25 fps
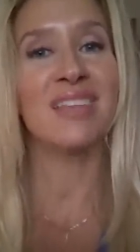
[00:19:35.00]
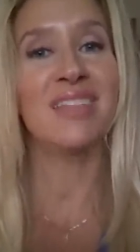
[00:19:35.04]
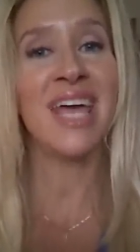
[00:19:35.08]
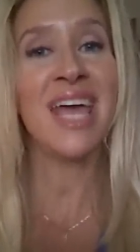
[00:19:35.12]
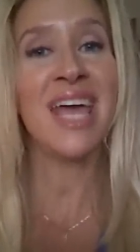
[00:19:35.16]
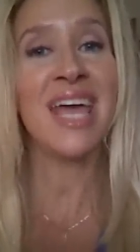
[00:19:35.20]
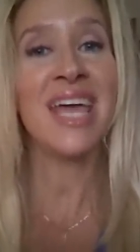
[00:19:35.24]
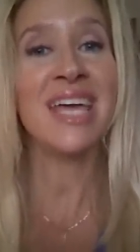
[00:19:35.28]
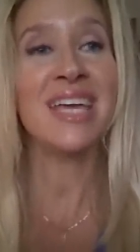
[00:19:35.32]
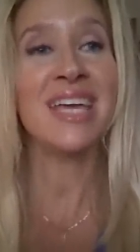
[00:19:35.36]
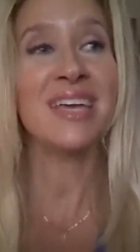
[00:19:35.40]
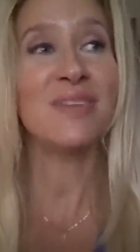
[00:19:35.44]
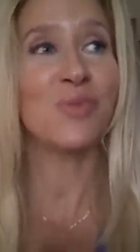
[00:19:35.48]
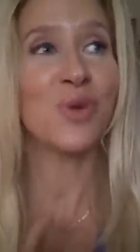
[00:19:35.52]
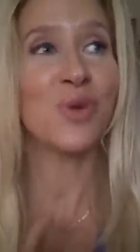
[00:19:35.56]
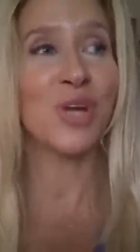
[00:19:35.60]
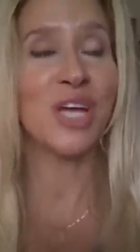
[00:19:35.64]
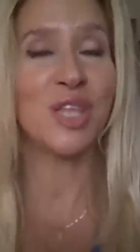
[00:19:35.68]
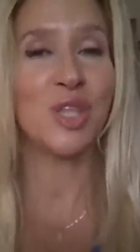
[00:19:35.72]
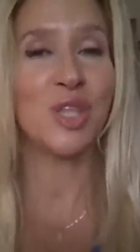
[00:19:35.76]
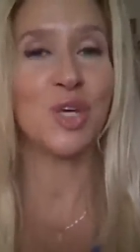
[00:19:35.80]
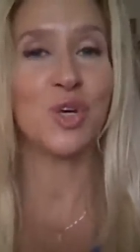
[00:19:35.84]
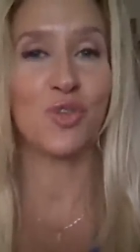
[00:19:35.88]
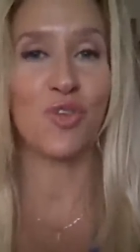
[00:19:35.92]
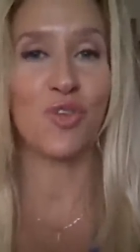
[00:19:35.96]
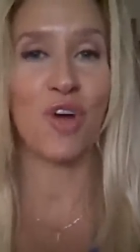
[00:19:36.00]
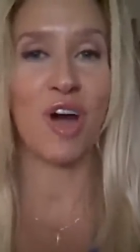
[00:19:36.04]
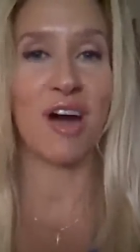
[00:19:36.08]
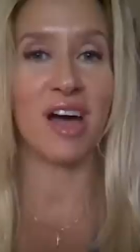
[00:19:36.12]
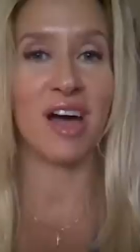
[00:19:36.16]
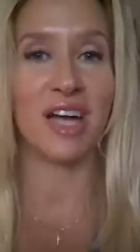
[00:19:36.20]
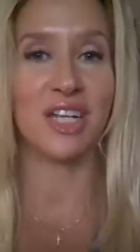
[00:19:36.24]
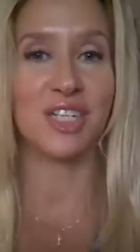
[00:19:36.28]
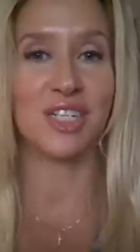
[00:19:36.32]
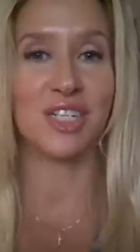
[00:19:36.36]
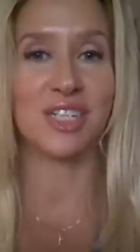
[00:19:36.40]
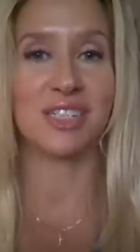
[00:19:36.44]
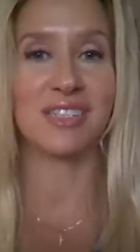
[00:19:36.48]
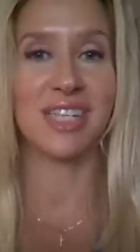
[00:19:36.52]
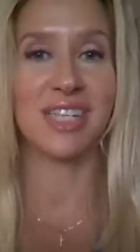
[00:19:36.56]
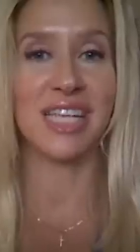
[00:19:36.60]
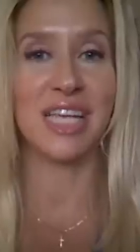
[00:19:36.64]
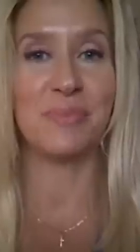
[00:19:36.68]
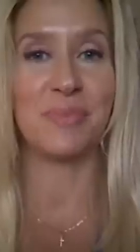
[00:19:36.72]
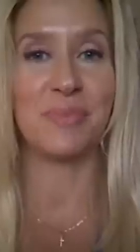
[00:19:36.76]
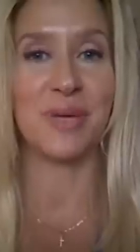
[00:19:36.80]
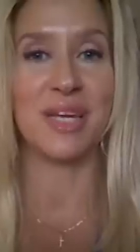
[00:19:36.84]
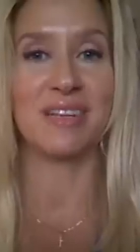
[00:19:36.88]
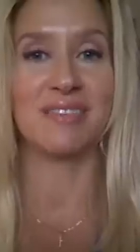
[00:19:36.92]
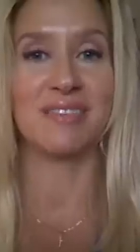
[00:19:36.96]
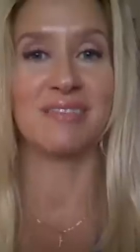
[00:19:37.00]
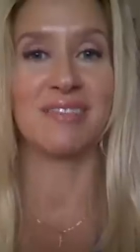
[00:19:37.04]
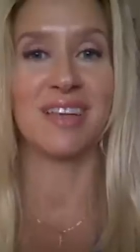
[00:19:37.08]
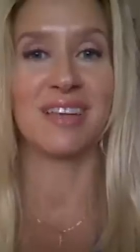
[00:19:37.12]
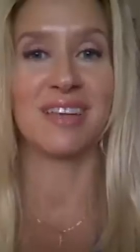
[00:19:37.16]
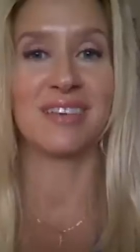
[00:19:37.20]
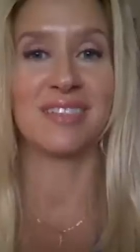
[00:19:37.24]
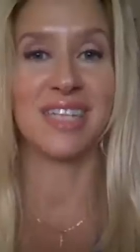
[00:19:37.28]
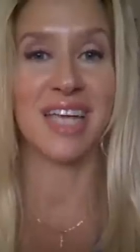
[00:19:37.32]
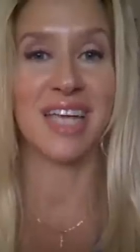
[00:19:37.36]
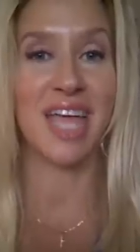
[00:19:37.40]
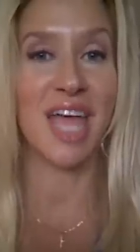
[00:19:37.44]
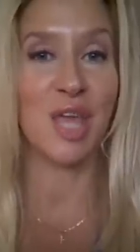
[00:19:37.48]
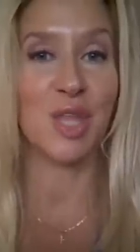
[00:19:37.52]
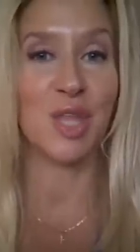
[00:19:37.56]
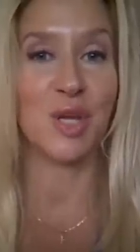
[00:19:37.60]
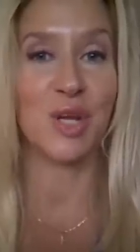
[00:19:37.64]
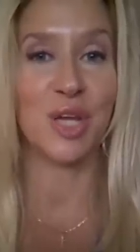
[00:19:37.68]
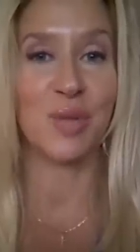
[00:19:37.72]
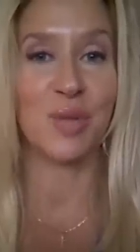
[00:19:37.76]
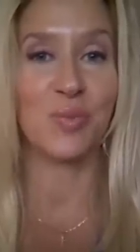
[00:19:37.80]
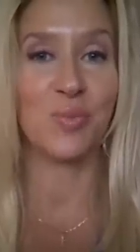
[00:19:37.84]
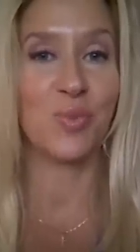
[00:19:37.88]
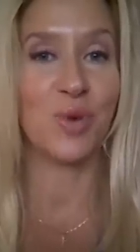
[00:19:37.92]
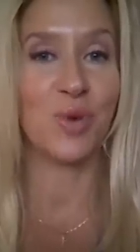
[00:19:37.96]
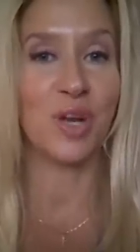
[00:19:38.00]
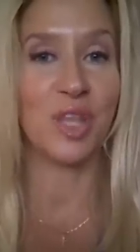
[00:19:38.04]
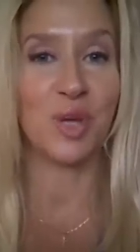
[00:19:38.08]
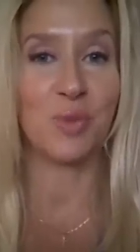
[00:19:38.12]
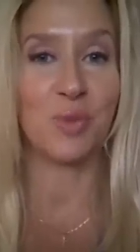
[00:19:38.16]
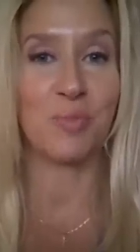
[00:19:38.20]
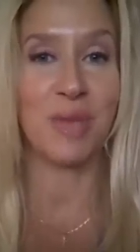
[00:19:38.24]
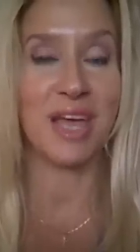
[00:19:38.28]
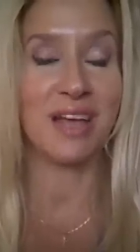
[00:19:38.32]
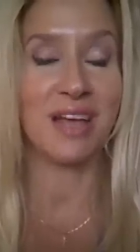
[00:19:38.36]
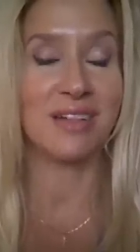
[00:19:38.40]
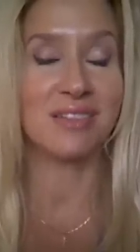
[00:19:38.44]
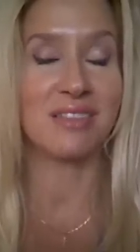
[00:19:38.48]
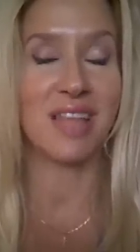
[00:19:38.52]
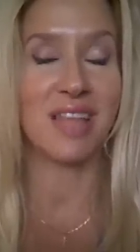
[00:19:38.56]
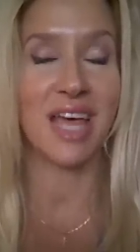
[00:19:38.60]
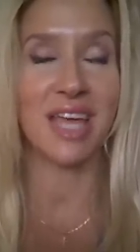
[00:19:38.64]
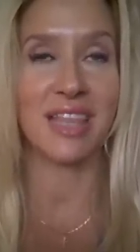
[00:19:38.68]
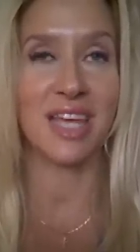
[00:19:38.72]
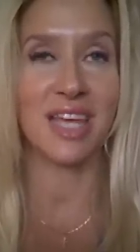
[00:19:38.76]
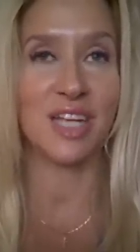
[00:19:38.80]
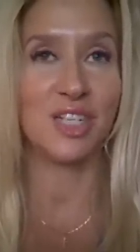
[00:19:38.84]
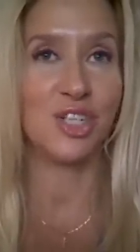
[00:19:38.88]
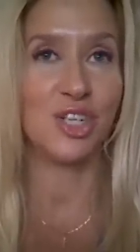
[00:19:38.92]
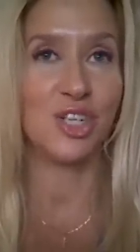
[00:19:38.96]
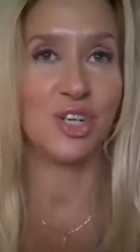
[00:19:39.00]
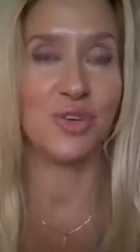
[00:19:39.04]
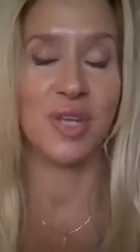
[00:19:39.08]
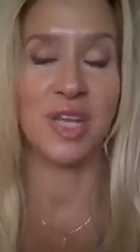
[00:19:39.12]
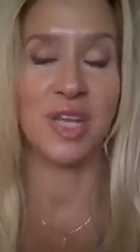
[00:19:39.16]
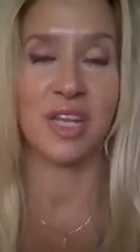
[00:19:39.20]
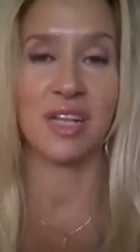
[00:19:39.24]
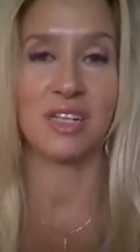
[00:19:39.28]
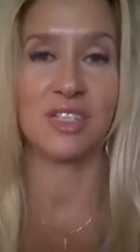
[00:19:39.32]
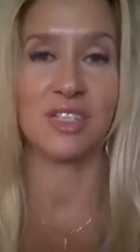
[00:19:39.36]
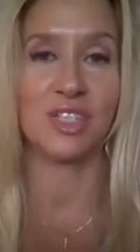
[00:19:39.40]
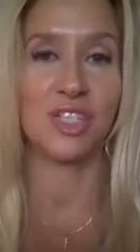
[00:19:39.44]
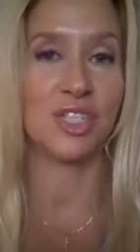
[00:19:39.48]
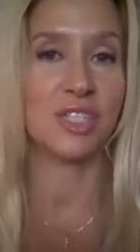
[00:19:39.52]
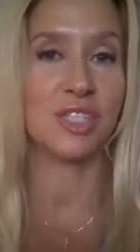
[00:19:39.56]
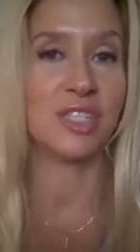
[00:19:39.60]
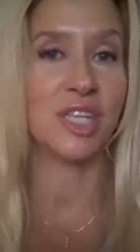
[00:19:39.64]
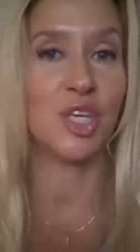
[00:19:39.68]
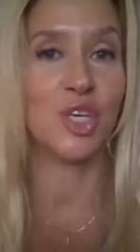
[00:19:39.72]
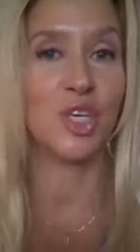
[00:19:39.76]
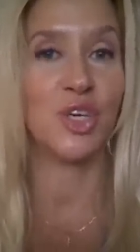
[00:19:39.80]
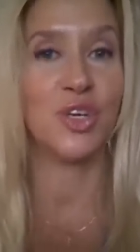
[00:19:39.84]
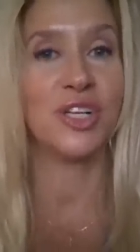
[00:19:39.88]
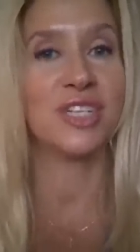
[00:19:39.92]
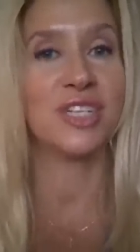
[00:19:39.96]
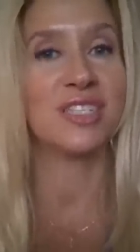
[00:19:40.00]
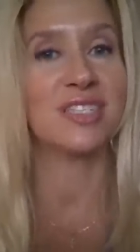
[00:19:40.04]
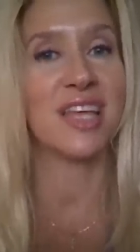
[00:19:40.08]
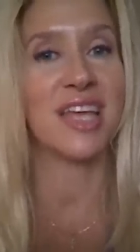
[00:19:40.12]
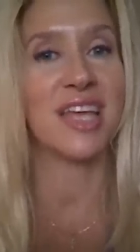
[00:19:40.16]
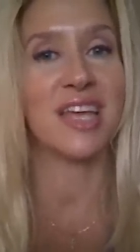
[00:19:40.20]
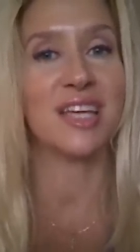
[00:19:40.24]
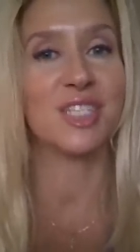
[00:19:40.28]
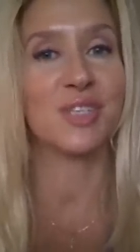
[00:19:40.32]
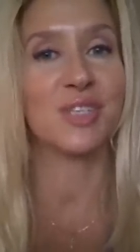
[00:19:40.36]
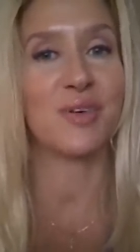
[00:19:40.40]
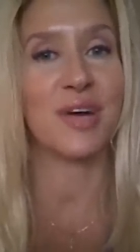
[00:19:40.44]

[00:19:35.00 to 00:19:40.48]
they were in the garage sleeping together in one of their beds like they do, and it is just the cutest thing.